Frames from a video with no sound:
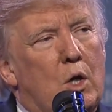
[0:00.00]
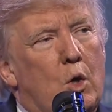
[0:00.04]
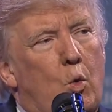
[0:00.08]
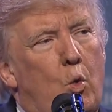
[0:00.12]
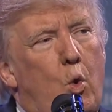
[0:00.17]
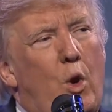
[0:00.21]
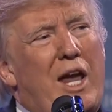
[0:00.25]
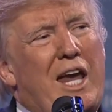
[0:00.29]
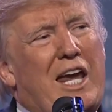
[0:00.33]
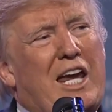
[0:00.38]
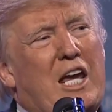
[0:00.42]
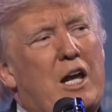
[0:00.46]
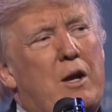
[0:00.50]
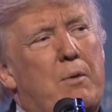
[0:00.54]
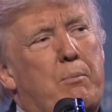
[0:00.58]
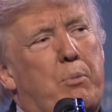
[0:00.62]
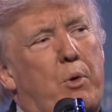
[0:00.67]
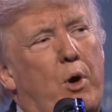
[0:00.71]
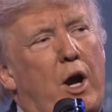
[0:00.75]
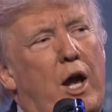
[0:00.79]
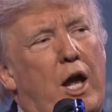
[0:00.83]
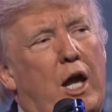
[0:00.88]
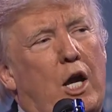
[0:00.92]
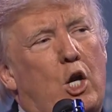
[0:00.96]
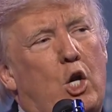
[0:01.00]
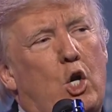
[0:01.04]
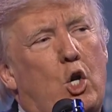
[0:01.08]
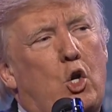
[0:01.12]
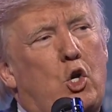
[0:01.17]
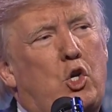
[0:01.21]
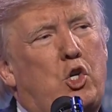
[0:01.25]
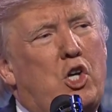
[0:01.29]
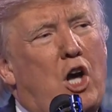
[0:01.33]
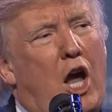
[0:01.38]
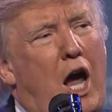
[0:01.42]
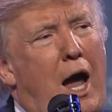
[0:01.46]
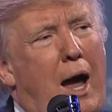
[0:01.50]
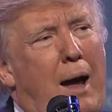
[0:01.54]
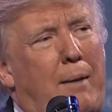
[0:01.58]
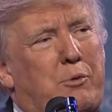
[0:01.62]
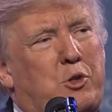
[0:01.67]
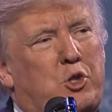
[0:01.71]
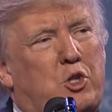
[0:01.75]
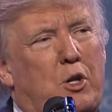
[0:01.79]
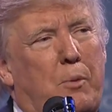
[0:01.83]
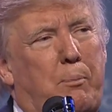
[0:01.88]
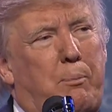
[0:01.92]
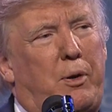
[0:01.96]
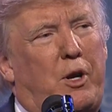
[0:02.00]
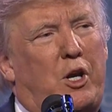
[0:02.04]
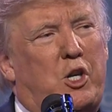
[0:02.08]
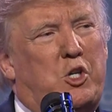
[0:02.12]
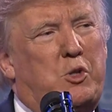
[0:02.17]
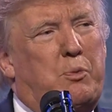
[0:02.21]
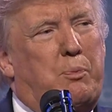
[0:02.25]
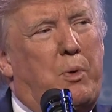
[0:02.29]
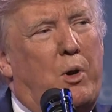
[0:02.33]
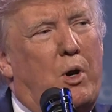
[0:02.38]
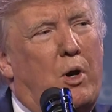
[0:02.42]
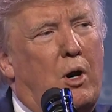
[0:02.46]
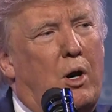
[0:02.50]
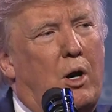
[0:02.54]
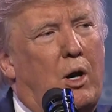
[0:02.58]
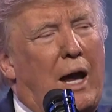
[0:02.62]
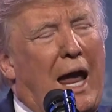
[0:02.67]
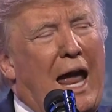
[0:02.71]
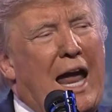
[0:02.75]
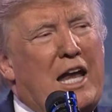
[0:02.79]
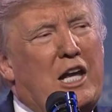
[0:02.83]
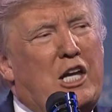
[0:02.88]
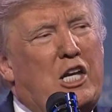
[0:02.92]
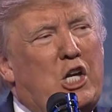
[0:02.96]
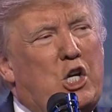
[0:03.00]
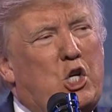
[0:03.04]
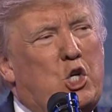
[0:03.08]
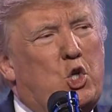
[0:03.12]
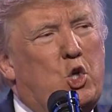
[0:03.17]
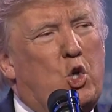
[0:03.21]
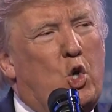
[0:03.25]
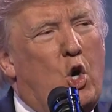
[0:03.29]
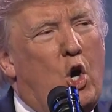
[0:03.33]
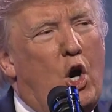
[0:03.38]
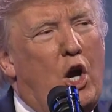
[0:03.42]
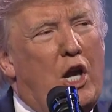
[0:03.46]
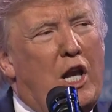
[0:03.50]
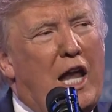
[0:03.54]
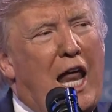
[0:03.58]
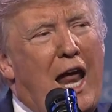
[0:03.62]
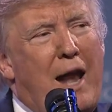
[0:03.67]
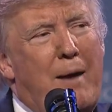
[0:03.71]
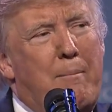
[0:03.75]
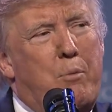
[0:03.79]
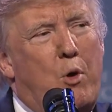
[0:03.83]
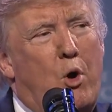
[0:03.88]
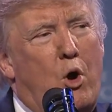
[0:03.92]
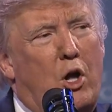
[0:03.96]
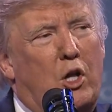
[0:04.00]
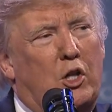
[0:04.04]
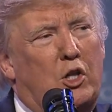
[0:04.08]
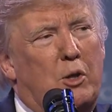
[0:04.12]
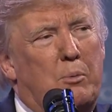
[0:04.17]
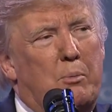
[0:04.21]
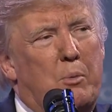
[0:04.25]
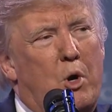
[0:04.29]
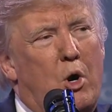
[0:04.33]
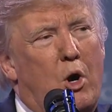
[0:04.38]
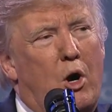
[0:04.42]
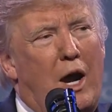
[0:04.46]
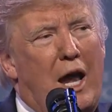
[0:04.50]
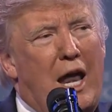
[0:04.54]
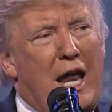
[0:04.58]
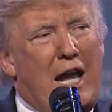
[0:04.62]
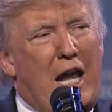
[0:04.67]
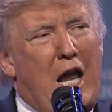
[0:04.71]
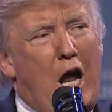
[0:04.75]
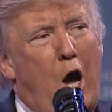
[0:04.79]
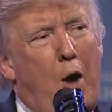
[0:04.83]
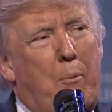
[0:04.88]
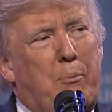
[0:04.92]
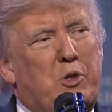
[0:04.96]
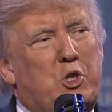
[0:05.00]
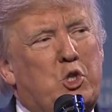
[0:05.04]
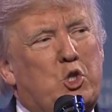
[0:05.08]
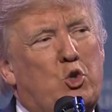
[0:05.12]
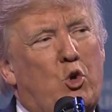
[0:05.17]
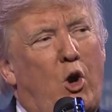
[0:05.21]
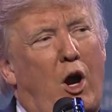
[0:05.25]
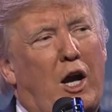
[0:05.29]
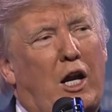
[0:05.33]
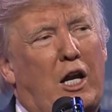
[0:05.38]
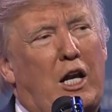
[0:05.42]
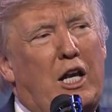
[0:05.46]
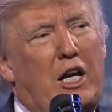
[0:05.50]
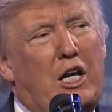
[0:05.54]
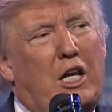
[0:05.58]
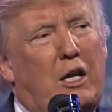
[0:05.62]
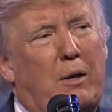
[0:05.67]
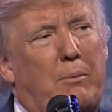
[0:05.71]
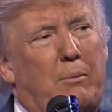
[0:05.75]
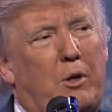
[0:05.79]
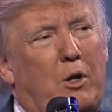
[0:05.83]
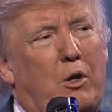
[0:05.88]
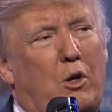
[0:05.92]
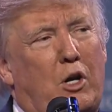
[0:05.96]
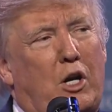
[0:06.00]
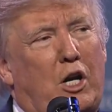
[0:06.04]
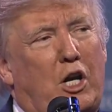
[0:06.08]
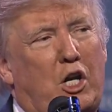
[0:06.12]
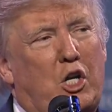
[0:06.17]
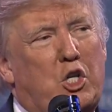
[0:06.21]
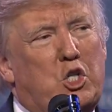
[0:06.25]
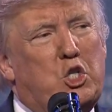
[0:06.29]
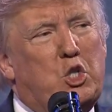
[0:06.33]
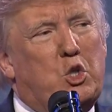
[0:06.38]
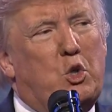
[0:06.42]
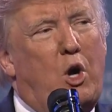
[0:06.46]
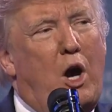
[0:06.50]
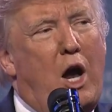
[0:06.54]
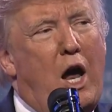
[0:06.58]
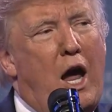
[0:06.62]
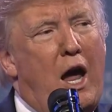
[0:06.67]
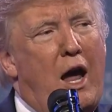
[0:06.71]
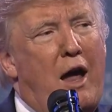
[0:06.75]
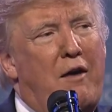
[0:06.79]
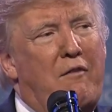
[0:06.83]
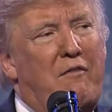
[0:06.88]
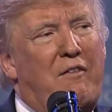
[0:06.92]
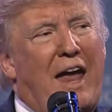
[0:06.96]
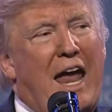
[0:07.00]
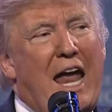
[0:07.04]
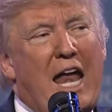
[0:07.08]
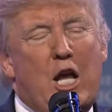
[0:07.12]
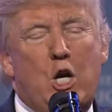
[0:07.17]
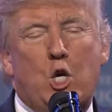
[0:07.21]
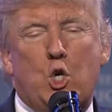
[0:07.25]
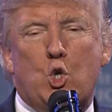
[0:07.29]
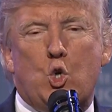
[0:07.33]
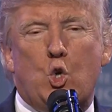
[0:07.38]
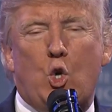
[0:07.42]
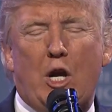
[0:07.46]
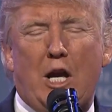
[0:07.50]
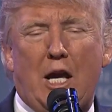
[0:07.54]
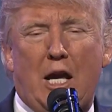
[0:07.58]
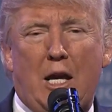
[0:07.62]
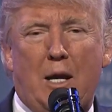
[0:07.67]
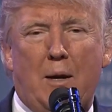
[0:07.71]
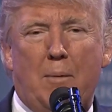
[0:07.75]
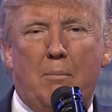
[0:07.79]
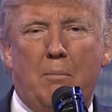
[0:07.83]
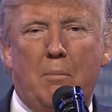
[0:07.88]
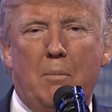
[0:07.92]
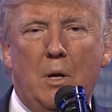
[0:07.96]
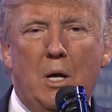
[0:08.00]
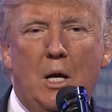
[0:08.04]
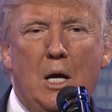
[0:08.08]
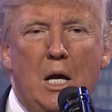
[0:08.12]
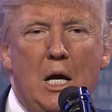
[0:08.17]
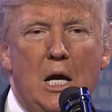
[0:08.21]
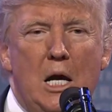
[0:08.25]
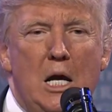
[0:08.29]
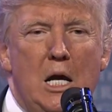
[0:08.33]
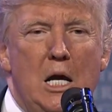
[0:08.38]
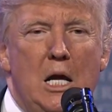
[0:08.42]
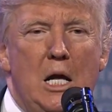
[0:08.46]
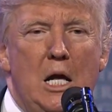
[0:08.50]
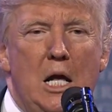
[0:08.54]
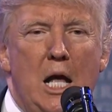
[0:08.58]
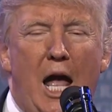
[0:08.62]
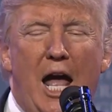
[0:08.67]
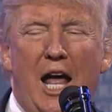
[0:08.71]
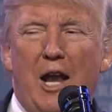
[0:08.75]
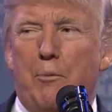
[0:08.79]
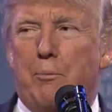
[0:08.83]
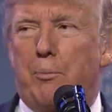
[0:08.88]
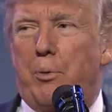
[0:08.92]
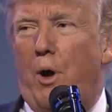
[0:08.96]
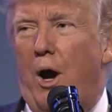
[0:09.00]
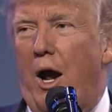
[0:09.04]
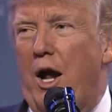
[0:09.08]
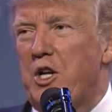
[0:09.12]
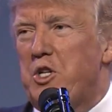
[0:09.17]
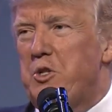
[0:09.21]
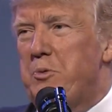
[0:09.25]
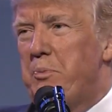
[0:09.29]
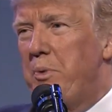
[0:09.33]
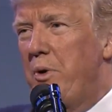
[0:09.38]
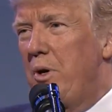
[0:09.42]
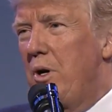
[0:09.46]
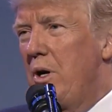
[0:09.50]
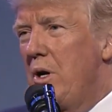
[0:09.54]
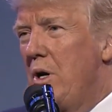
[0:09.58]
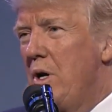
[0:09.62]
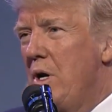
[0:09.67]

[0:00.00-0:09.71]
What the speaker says: We can bring new jobs to Pittsburgh and Detroit and Baltimore and help struggling communities thrive and dream and prosper.